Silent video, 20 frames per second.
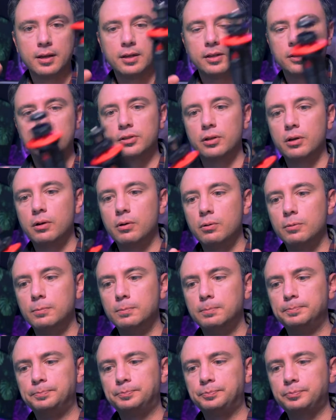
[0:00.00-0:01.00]
So
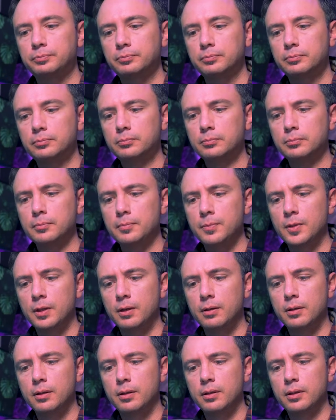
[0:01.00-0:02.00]

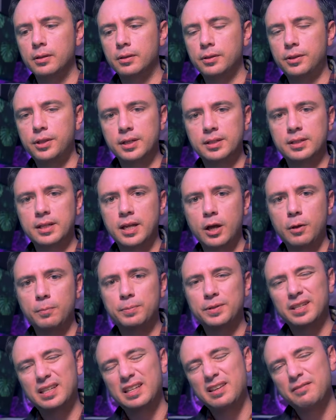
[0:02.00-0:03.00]
this
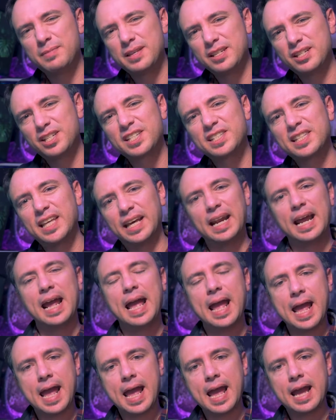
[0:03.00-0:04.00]
helps give me just that
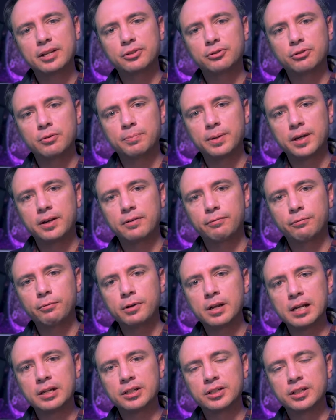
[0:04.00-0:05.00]
extra bit of
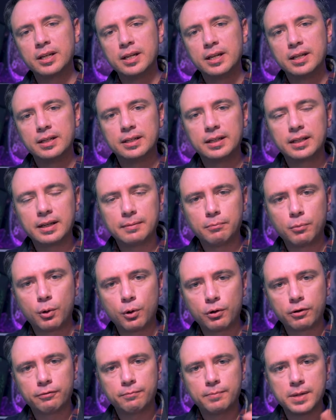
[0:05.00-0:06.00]
reach to get
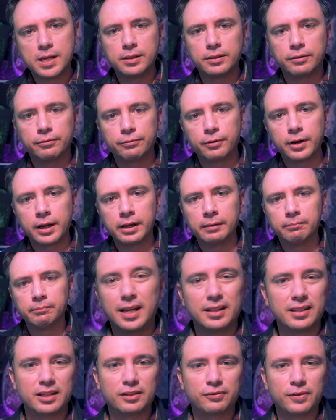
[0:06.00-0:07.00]
more of me in the frame.
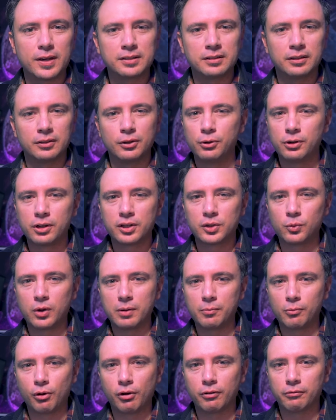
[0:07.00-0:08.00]
And let's face it, who doesn't
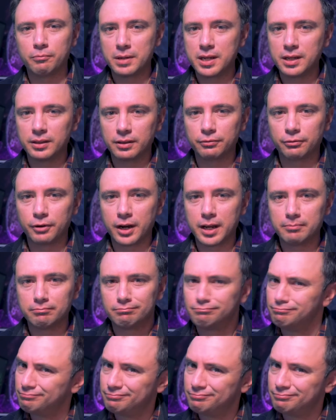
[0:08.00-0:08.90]
want more of me in the frame?